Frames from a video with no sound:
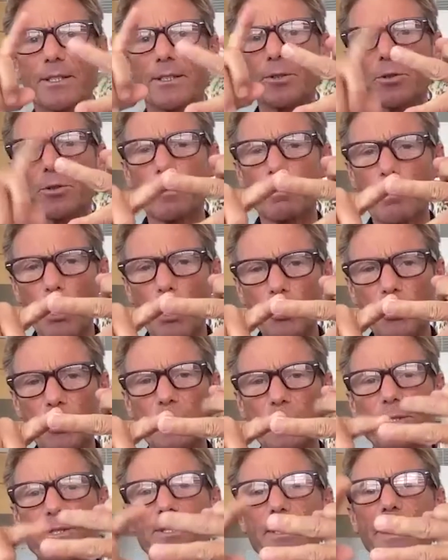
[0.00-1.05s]
your
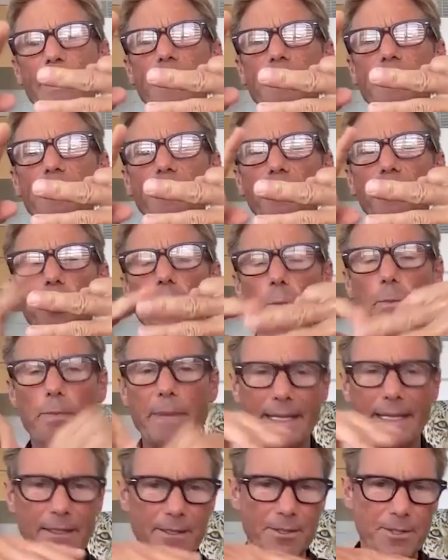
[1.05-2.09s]
emotional state, your
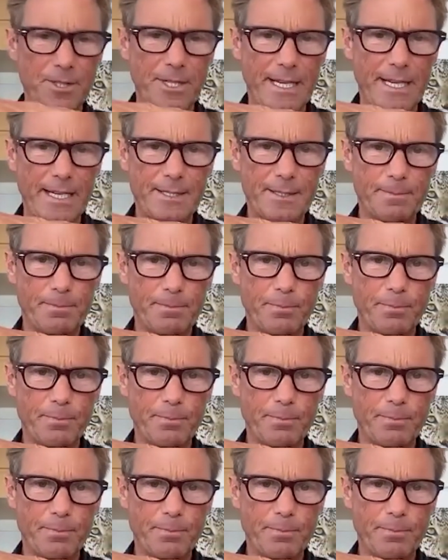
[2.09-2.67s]
mental state.